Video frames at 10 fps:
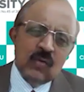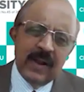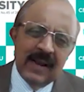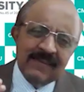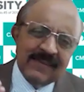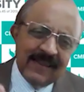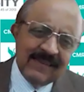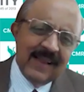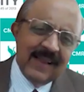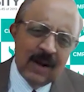So in
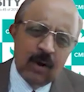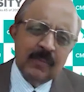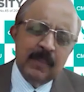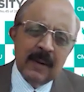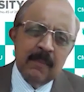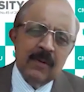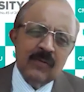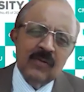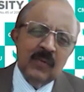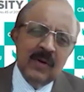such inhospitable
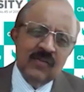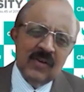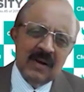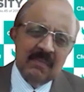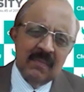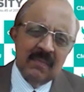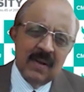situation,